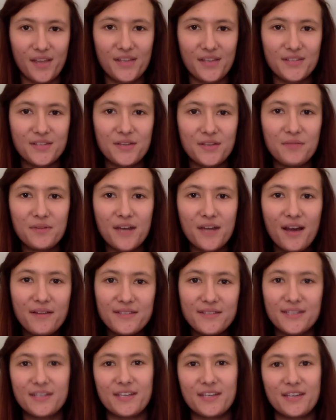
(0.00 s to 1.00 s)
So when I
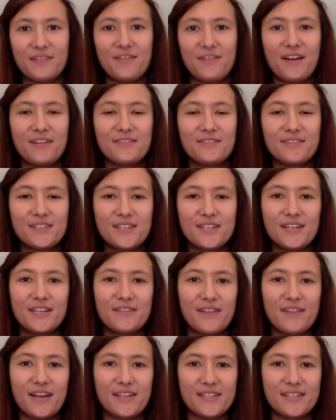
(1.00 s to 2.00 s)
was looking around
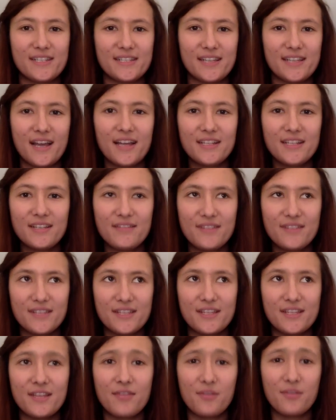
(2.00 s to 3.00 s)
universities, I actually
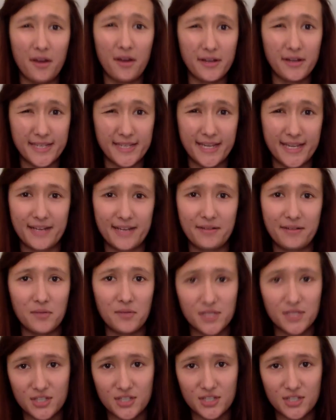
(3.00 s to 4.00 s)
visited 13,
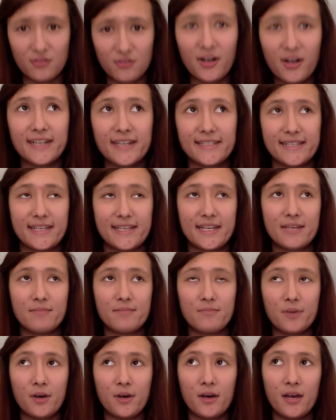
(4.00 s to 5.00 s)
which is crazy,
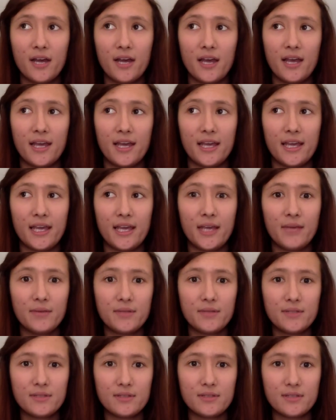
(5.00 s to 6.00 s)
but
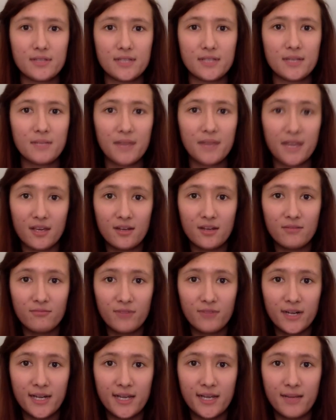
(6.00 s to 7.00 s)
it seemed like a
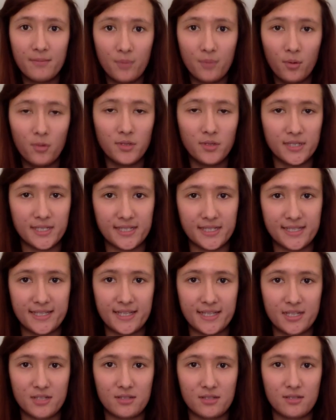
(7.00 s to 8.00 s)
really important
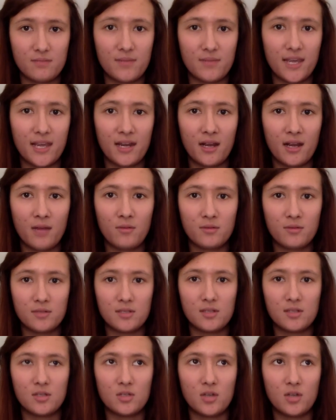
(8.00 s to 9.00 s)
decision to me, and I
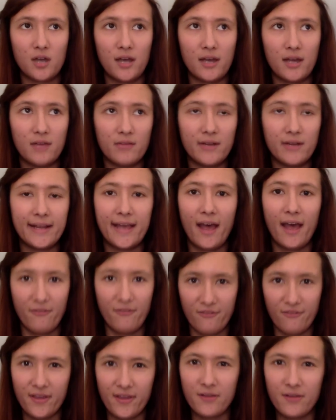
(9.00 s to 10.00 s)
wanted to try and really get a
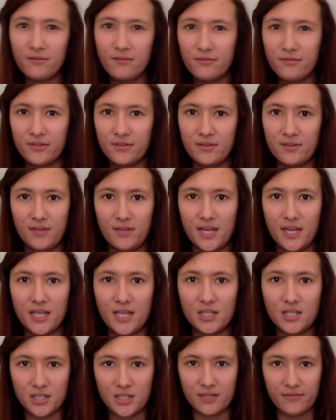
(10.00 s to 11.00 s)
feel for
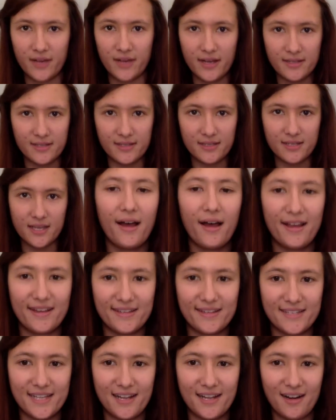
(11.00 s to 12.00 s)
each university. I
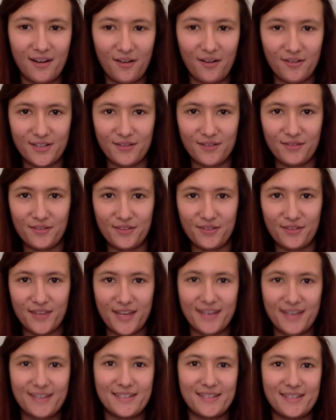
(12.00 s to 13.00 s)
considered a lot of different
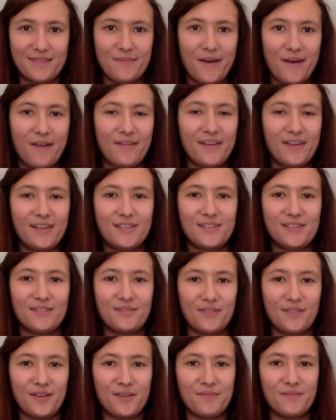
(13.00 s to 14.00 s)
things about each
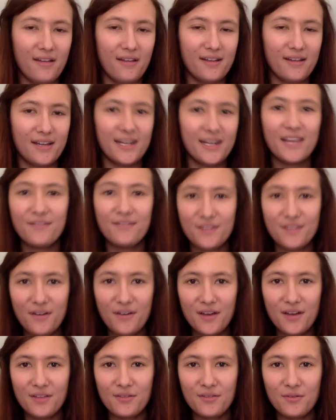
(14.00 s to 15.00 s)
of them, and even though
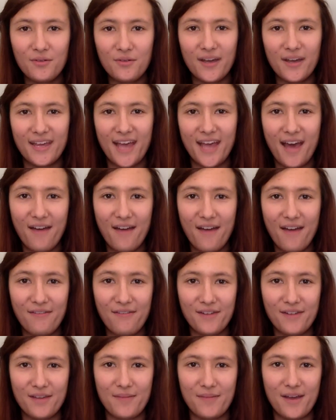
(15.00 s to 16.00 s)
I thought quite
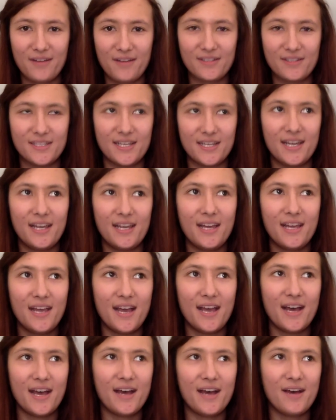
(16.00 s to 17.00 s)
carefully about it,
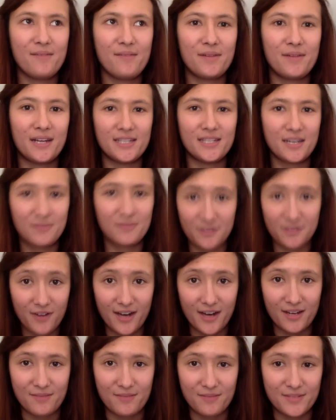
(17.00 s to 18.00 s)
and I don't
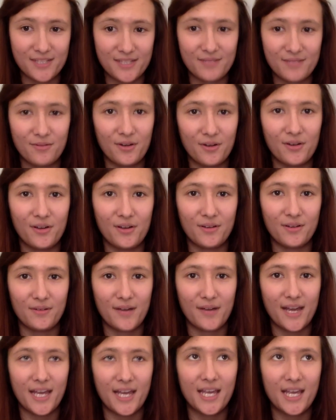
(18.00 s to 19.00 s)
regret coming to Royal
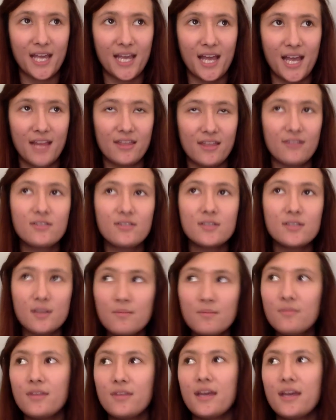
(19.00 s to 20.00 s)
Holloway, there are
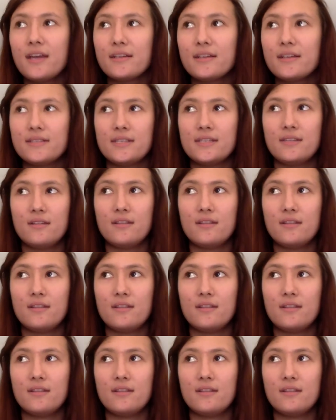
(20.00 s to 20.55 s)
some things